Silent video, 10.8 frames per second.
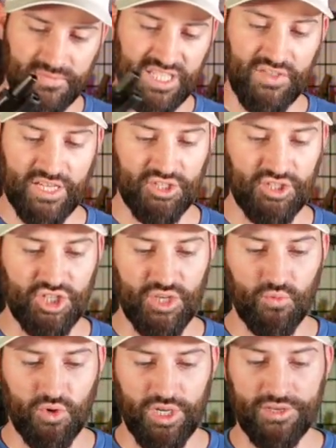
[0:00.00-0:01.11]

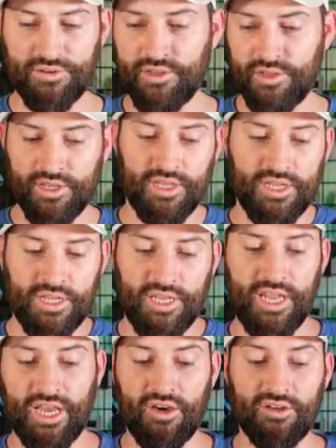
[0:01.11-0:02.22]
Gen 1.
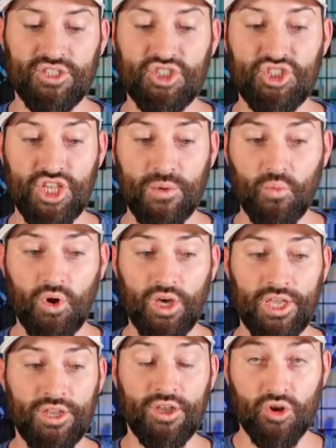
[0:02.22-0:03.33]
Now, Gen
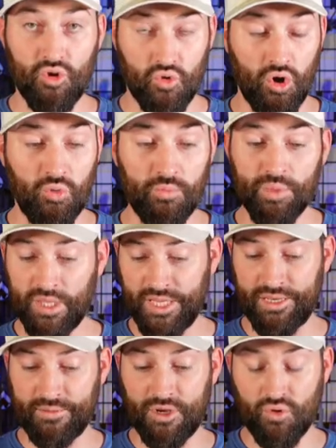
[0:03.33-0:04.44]
1 chrome
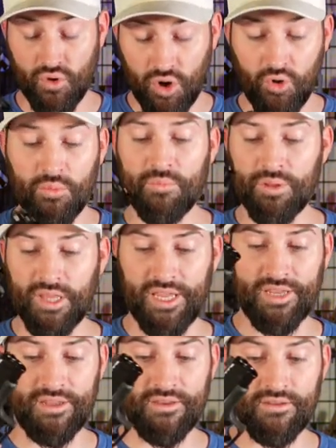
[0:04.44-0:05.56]

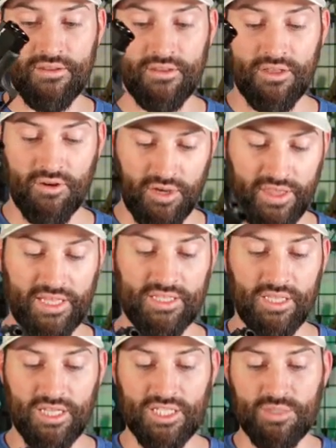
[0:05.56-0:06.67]
plated. Okay, that's a
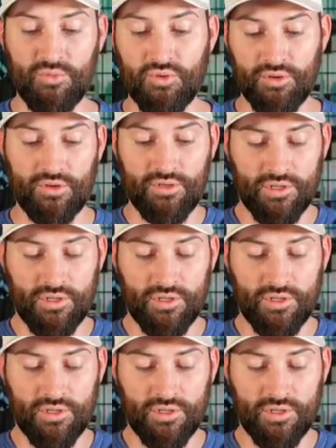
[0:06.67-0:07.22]
lot smoother.